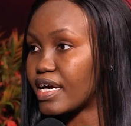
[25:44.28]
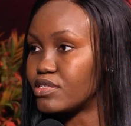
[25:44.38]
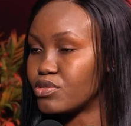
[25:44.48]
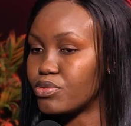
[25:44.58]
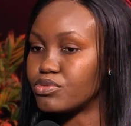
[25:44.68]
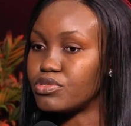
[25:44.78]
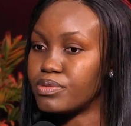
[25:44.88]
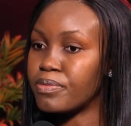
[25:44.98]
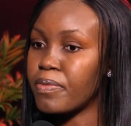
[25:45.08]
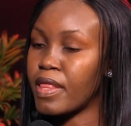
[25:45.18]
I told
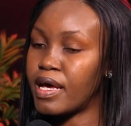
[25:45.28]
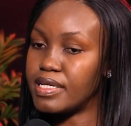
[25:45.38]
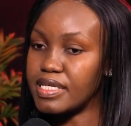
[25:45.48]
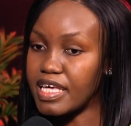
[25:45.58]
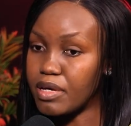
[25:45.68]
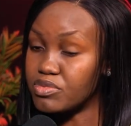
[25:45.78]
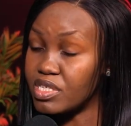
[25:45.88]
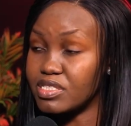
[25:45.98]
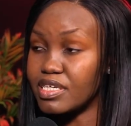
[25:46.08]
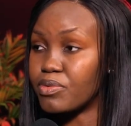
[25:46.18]
you. The game
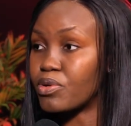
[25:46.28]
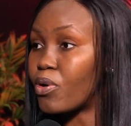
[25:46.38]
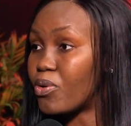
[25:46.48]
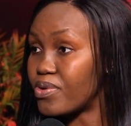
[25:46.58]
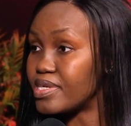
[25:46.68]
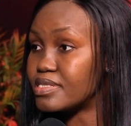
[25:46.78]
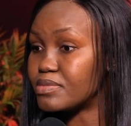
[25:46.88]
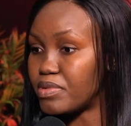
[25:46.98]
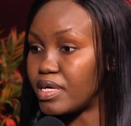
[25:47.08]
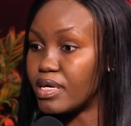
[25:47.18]
changer would always
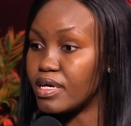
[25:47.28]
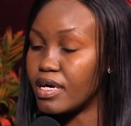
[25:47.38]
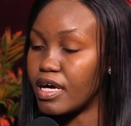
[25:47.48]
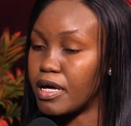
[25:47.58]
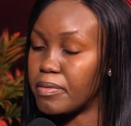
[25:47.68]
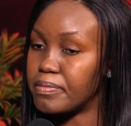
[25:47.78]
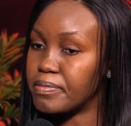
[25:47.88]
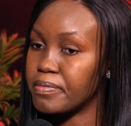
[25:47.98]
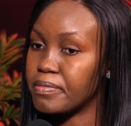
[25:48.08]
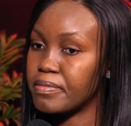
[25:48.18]
be the
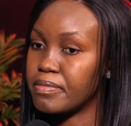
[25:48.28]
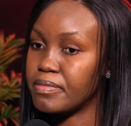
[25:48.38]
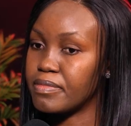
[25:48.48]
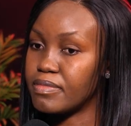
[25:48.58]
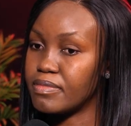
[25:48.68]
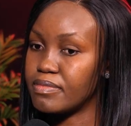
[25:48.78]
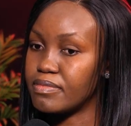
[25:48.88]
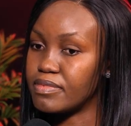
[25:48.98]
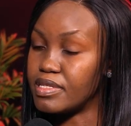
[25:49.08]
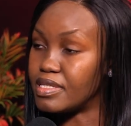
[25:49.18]

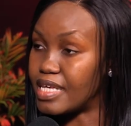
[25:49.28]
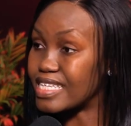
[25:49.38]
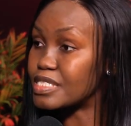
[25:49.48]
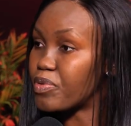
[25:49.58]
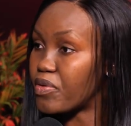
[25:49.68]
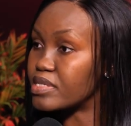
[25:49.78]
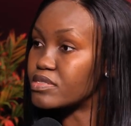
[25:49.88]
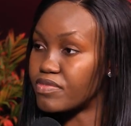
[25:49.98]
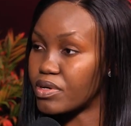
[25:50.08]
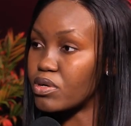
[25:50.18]

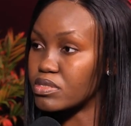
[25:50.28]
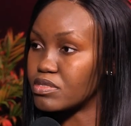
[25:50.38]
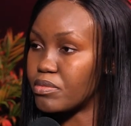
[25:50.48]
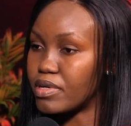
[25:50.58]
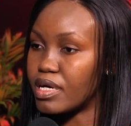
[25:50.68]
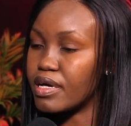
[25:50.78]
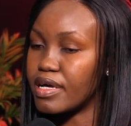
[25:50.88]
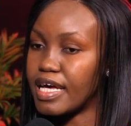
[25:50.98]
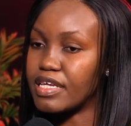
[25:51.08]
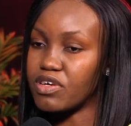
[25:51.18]
experience of the customer.
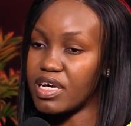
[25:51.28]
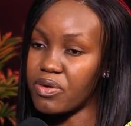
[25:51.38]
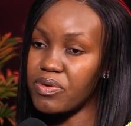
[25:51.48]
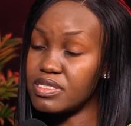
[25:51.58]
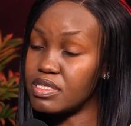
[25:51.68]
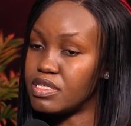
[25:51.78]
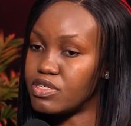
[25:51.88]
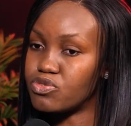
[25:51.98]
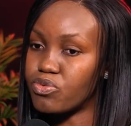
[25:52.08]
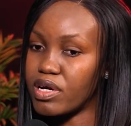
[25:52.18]
And you can create a
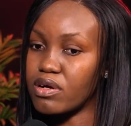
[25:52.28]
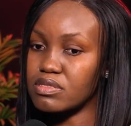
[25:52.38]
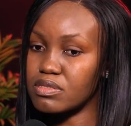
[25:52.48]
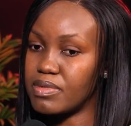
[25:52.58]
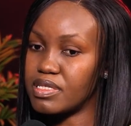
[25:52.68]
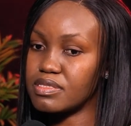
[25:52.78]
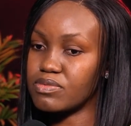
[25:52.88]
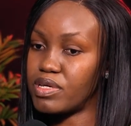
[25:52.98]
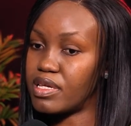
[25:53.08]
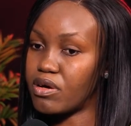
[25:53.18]
niche where customers,
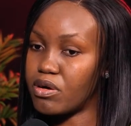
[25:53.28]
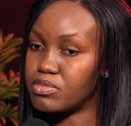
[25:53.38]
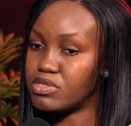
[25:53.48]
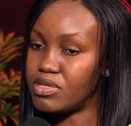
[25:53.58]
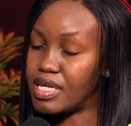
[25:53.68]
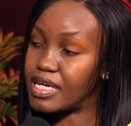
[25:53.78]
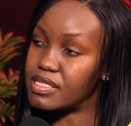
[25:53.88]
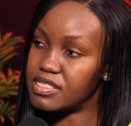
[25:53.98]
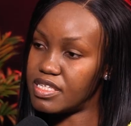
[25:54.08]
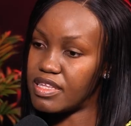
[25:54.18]
when they come to you, they
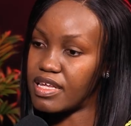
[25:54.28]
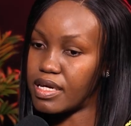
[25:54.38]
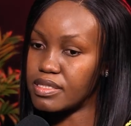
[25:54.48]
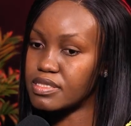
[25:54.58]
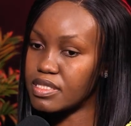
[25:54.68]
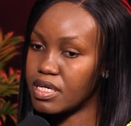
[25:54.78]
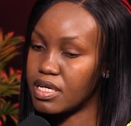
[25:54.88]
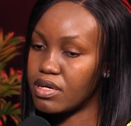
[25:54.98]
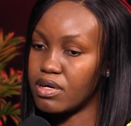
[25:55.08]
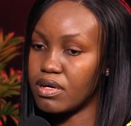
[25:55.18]
can say that,
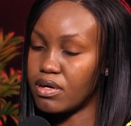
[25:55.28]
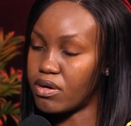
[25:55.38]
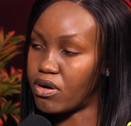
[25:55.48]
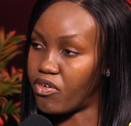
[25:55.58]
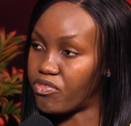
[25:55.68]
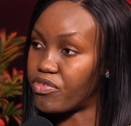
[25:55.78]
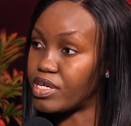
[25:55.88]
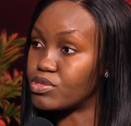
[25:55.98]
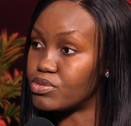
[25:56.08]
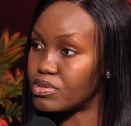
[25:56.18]
of
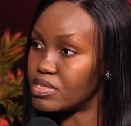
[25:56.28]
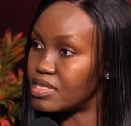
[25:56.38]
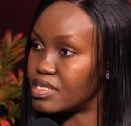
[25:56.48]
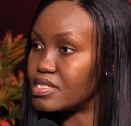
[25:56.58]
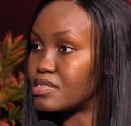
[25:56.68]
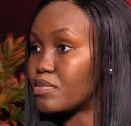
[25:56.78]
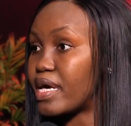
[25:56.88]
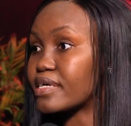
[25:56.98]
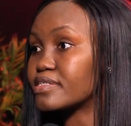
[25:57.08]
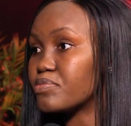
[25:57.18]
a truth, this is my
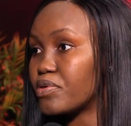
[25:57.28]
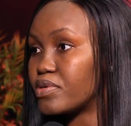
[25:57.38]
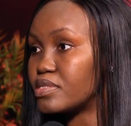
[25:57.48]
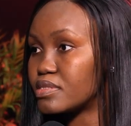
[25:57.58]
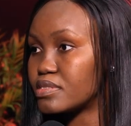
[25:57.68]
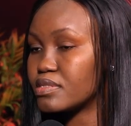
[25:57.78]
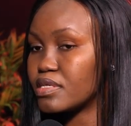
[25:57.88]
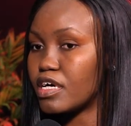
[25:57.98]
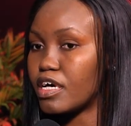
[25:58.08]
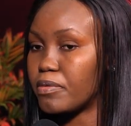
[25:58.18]
experience
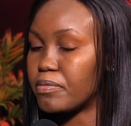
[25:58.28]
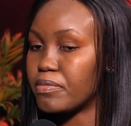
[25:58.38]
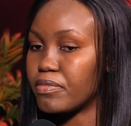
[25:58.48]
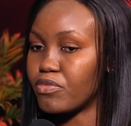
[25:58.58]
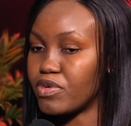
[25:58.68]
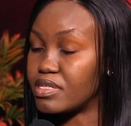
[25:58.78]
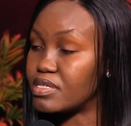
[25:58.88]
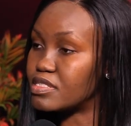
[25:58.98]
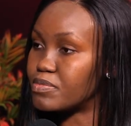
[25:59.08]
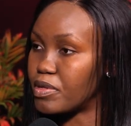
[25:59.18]
with
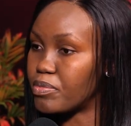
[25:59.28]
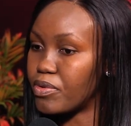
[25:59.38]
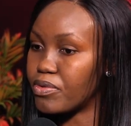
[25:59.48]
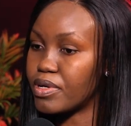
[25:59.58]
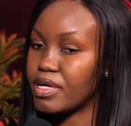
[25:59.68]
these people.